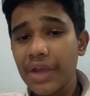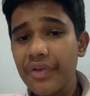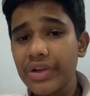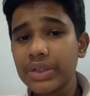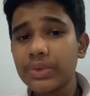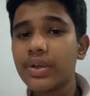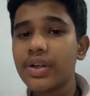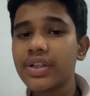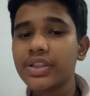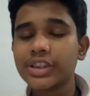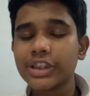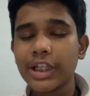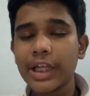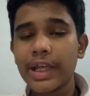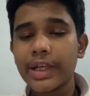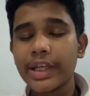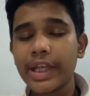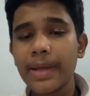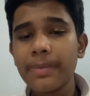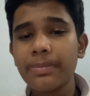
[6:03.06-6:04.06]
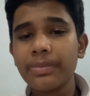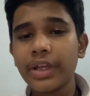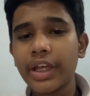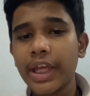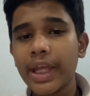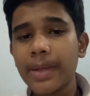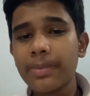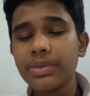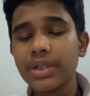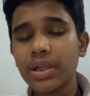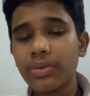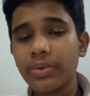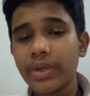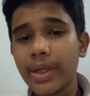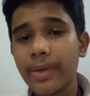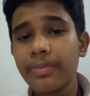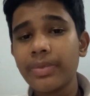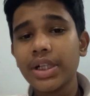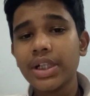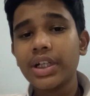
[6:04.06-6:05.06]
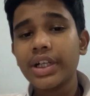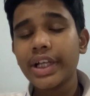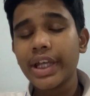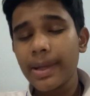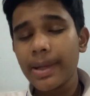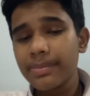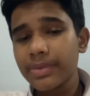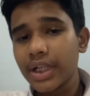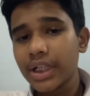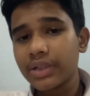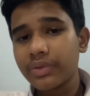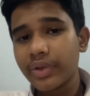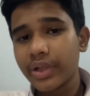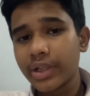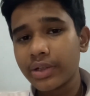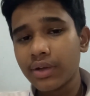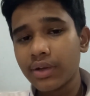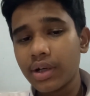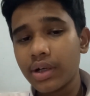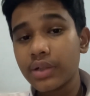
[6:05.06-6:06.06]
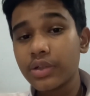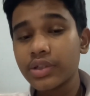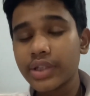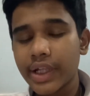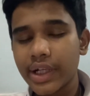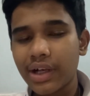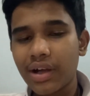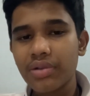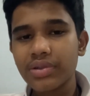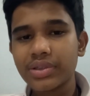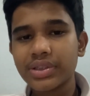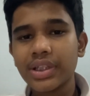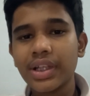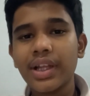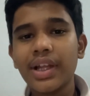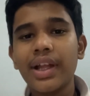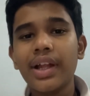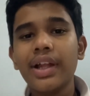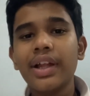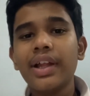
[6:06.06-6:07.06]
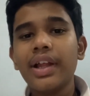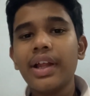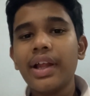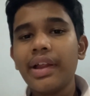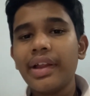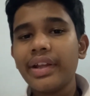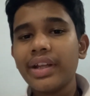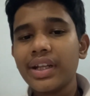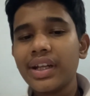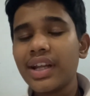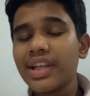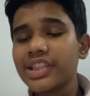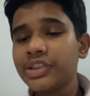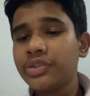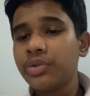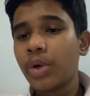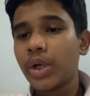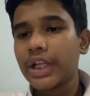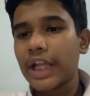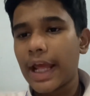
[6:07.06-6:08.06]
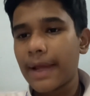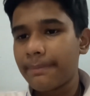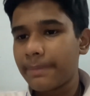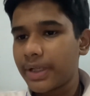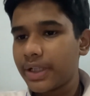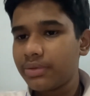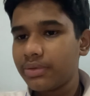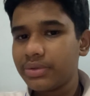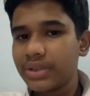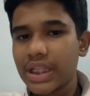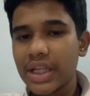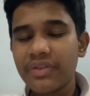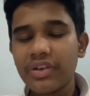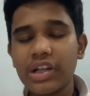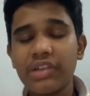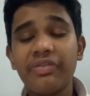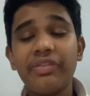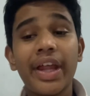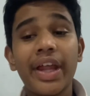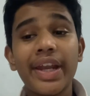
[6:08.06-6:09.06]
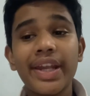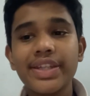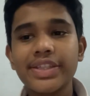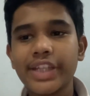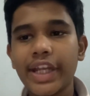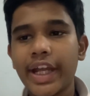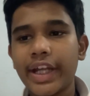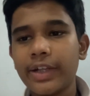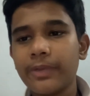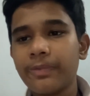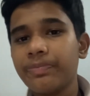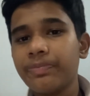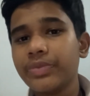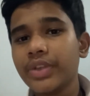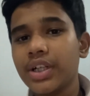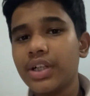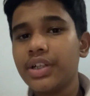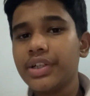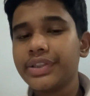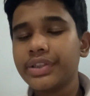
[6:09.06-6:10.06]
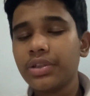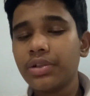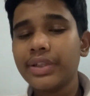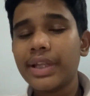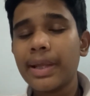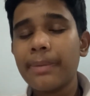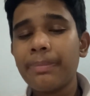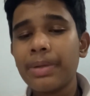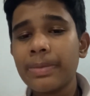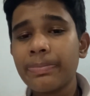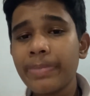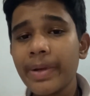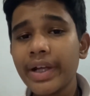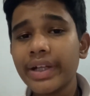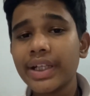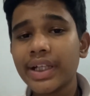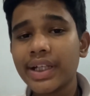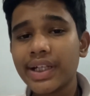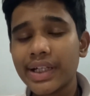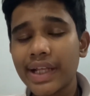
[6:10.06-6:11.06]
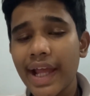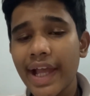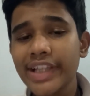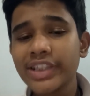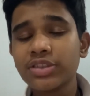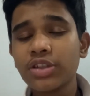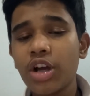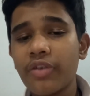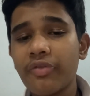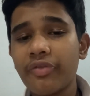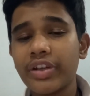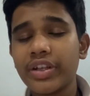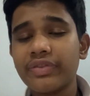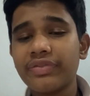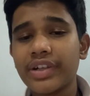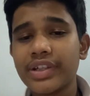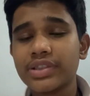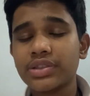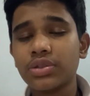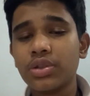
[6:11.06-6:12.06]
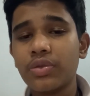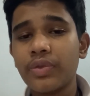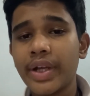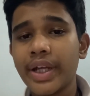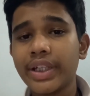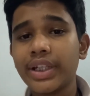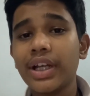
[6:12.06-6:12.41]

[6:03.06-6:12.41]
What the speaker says: dwarfs came that way to their house and realized what happened. They were very sad, so they prepared a glass coffin for Snow White,